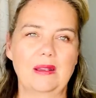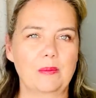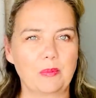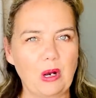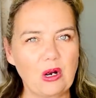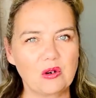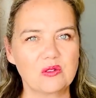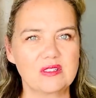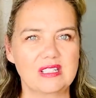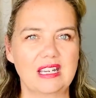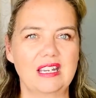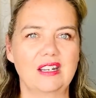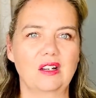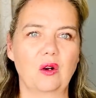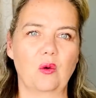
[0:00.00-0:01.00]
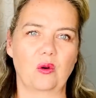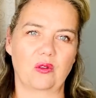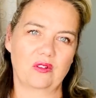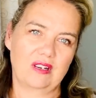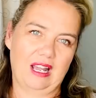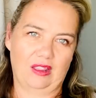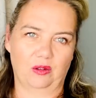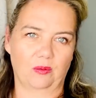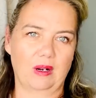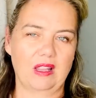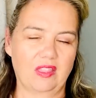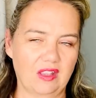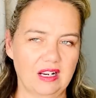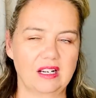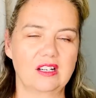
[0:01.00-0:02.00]
imposing or not the
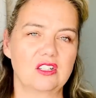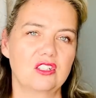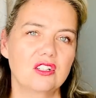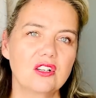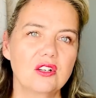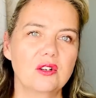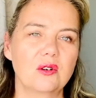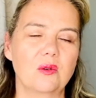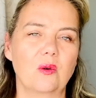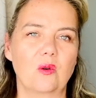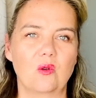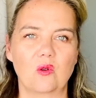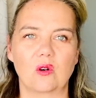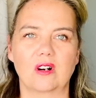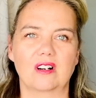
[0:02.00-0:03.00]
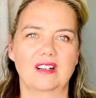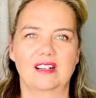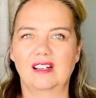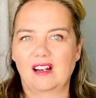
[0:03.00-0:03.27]
right thing to do or